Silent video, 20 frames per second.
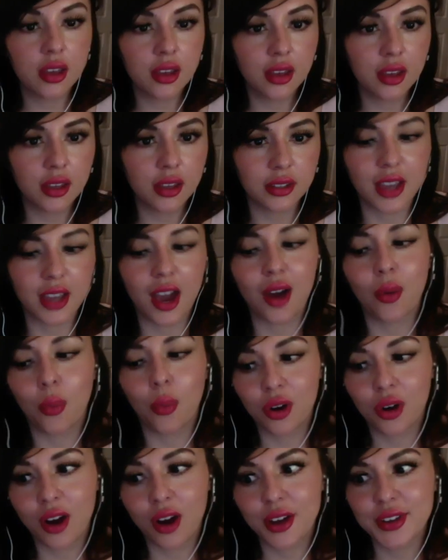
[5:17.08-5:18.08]
Yeah,
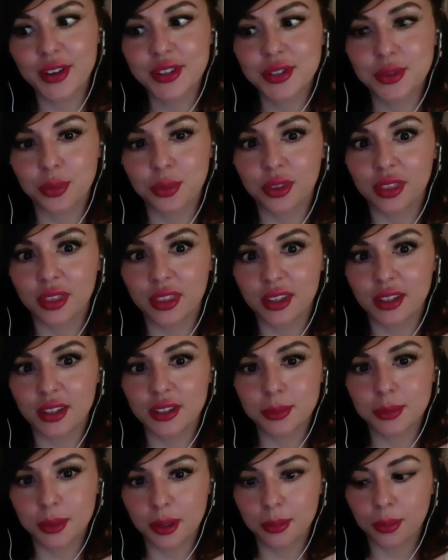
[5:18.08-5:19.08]
where else would
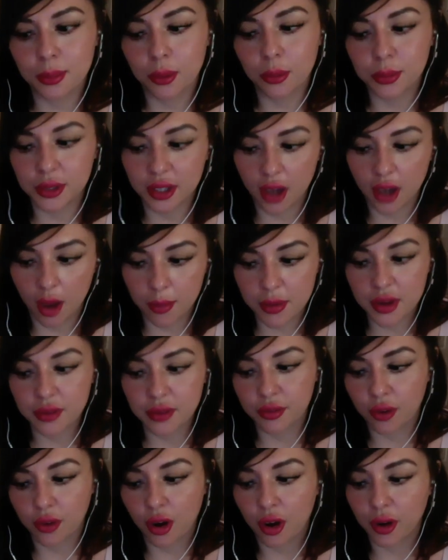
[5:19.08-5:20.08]
these people be coming
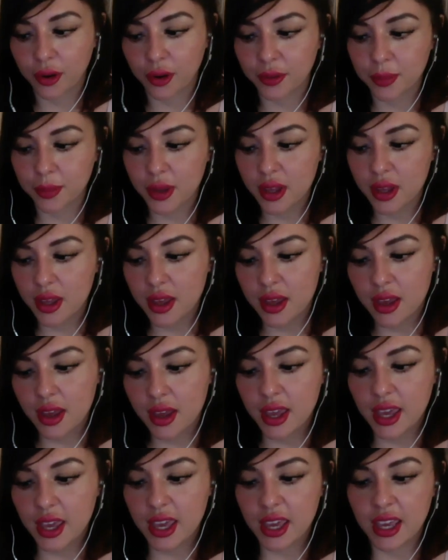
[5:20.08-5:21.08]
from?
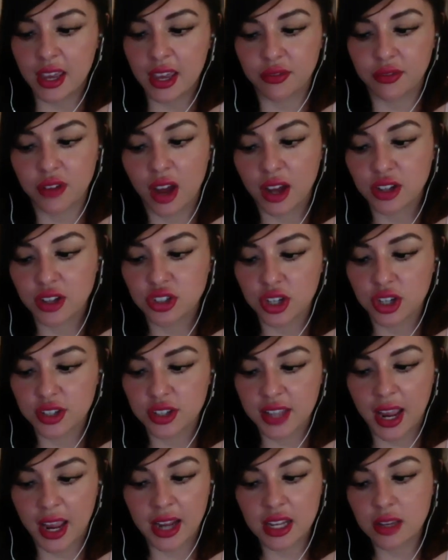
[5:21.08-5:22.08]
If not
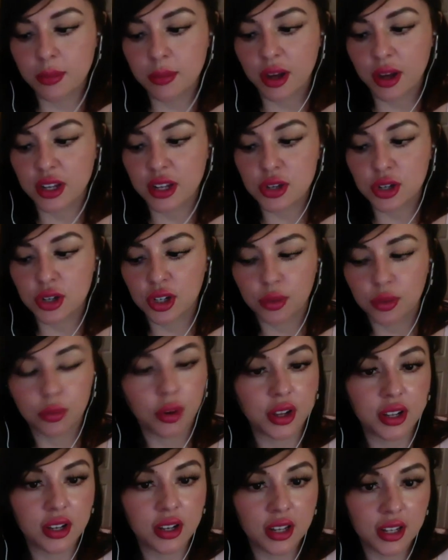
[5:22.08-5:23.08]
just anybody you could
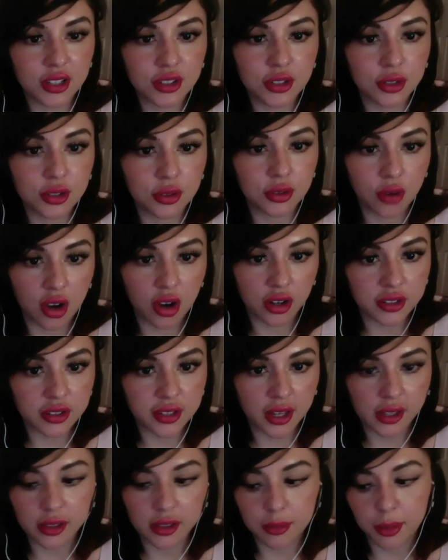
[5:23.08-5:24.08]
run into on a
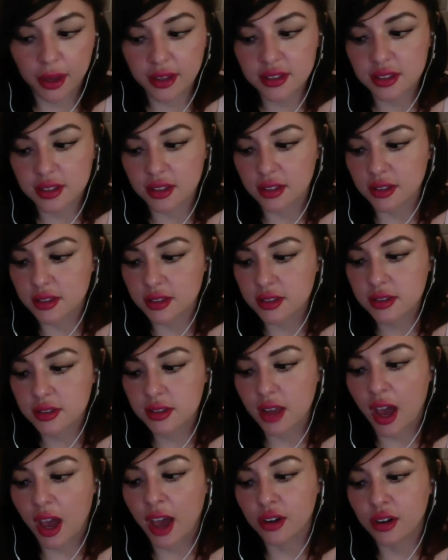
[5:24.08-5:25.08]
daily basis.
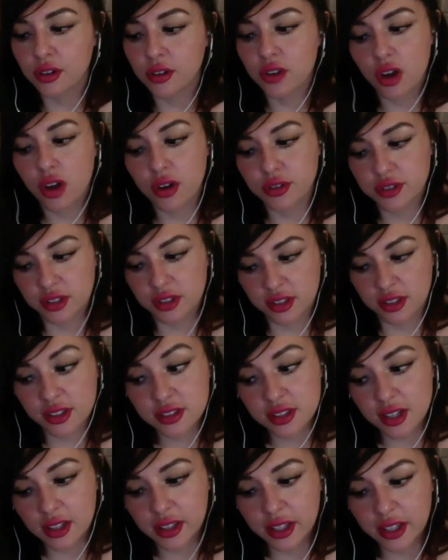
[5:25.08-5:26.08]
I don't know
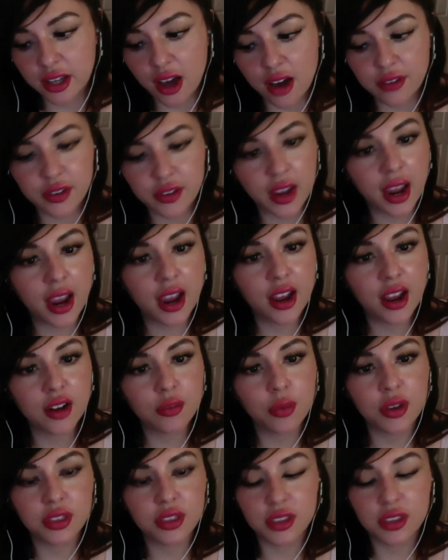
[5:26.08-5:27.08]
statistically offhand
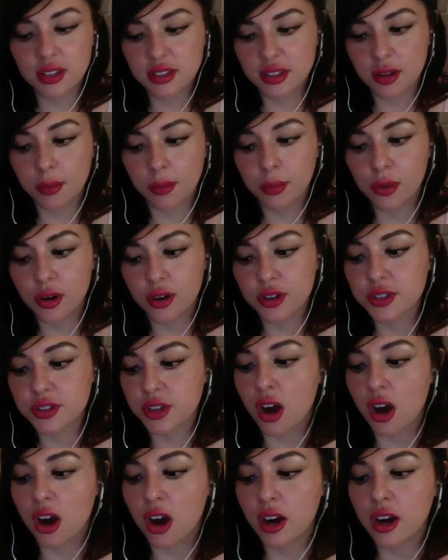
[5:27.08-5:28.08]
what these numbers
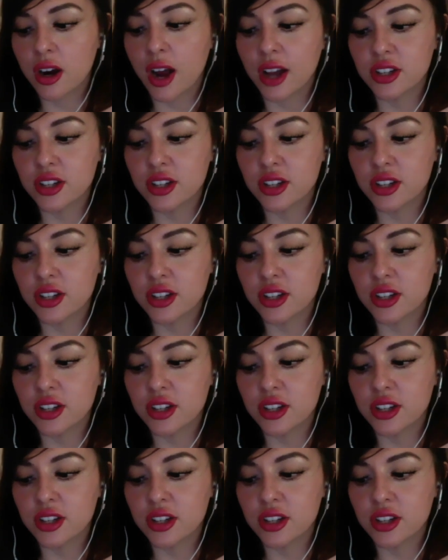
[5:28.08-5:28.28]
are.